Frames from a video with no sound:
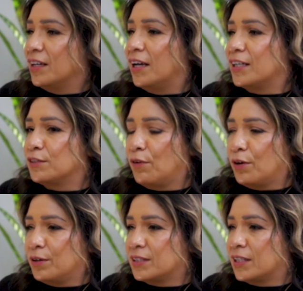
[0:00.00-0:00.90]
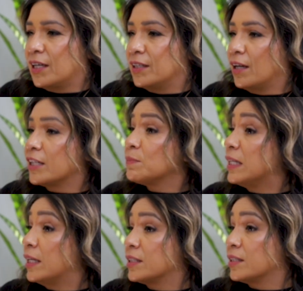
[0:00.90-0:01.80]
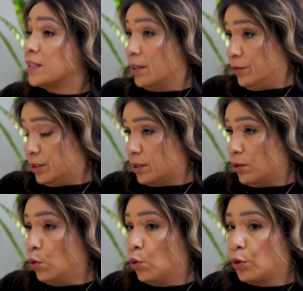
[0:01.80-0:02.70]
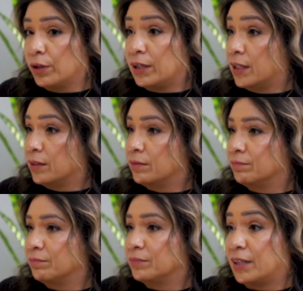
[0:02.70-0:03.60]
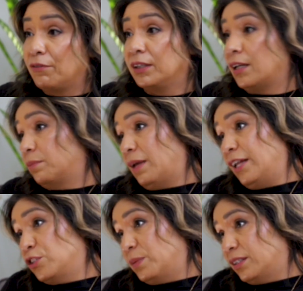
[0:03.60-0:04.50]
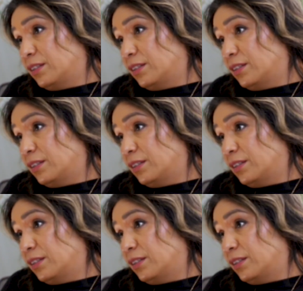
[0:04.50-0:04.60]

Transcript: as far as, and not as many as in sales or definitely not in management.